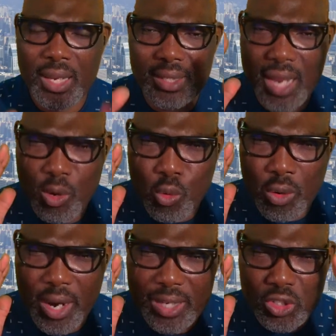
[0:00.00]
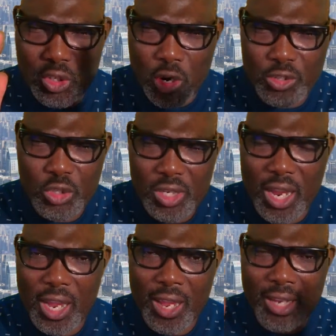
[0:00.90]
They look at your
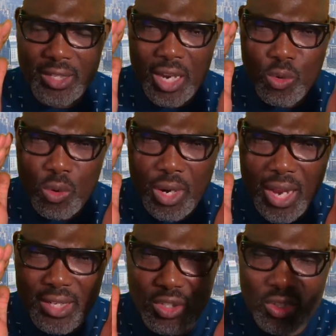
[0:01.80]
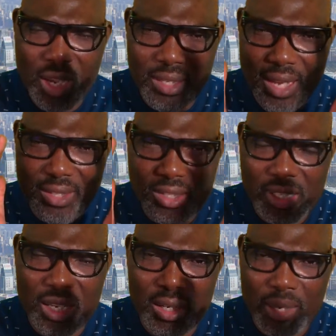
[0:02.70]
star they look at the stars and
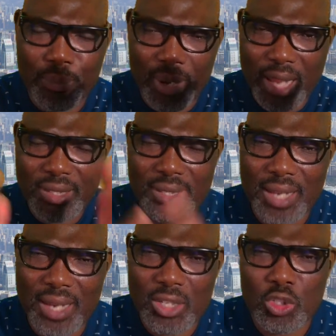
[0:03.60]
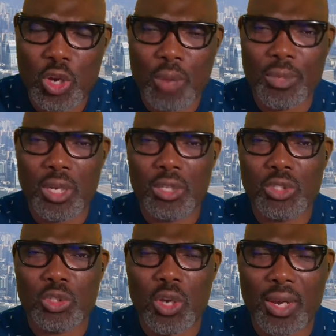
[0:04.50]
see the blessing that is coming
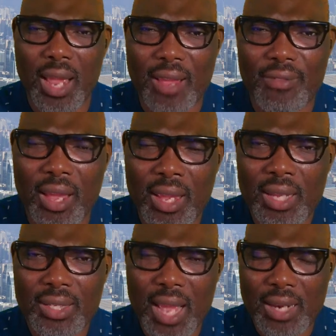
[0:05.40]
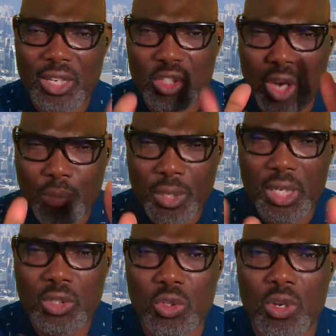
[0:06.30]
onto your life, uh, that is coming
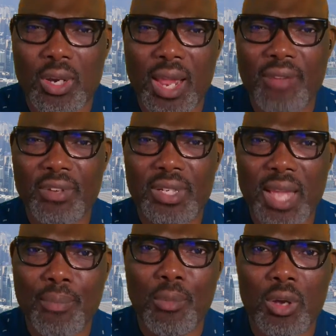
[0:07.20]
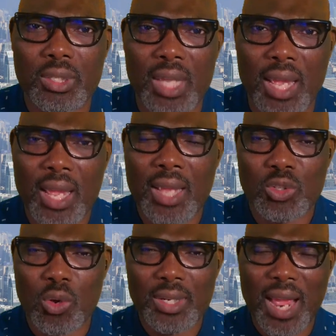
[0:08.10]
into your life in that month, uh,
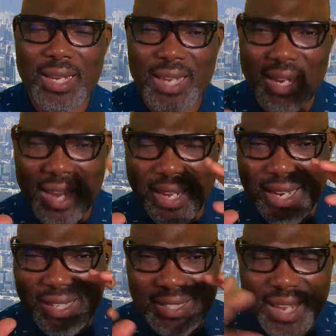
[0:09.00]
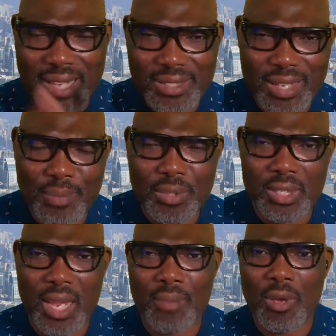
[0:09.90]
so that they can intercept
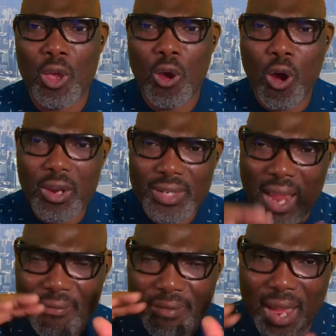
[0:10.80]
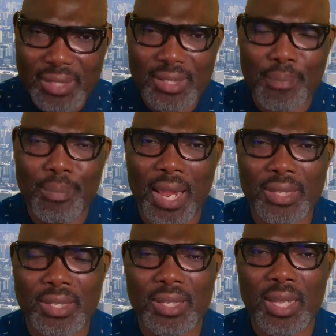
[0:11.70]
them or divert the
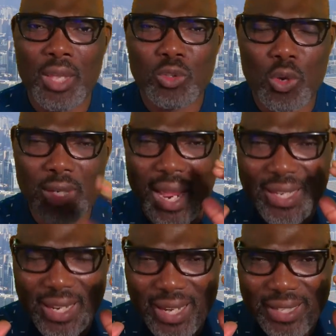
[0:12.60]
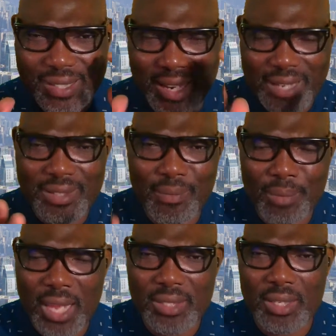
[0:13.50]
blessing, so that they can take the
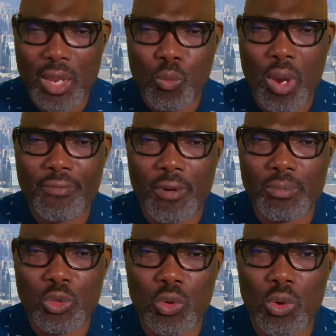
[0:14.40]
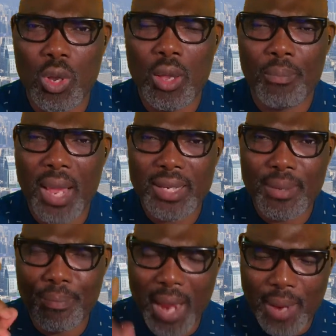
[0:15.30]
blessing away from you. But the
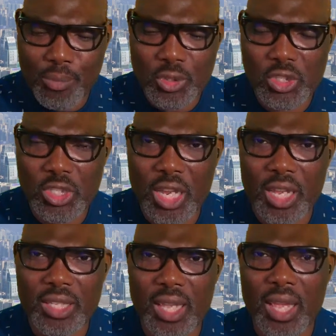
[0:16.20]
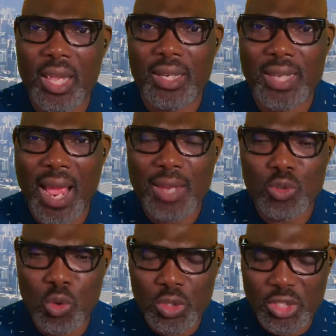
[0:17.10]
Bible says that
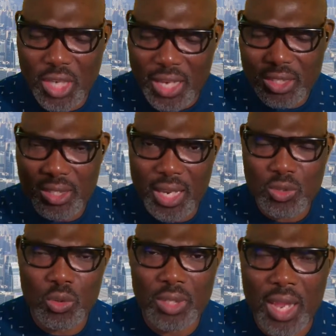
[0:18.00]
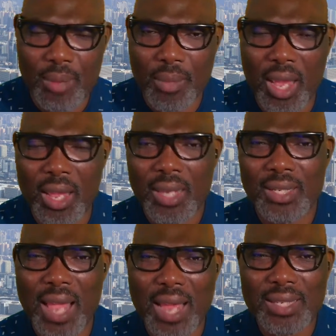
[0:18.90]
you shall say to them uh,
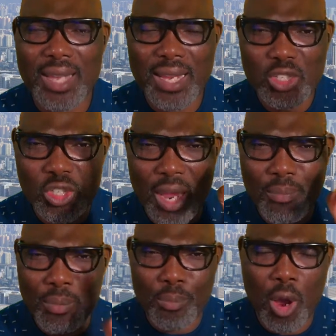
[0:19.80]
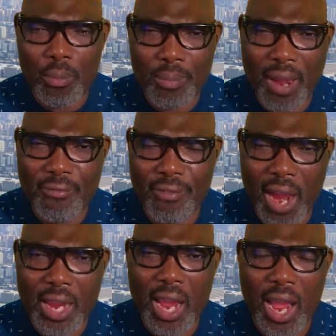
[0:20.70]
that they shall be burned by
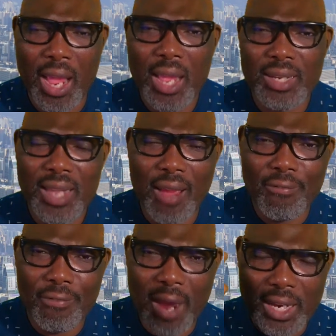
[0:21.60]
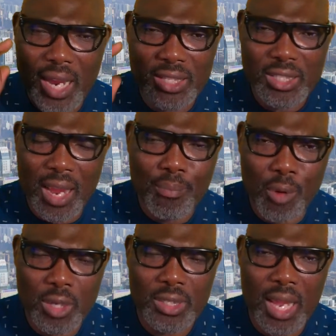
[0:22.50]
fire, that fire shall
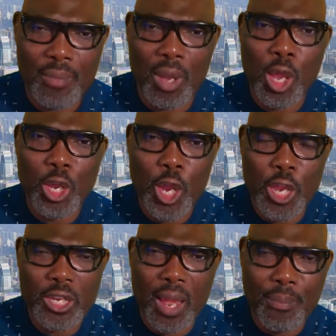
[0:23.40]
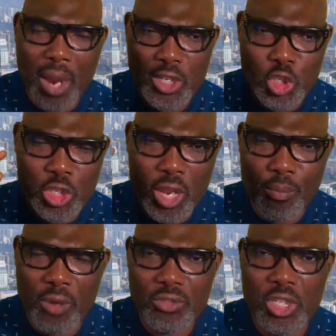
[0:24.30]
burn them in the mighty name
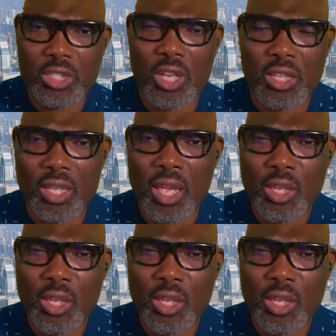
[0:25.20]
of Jesus.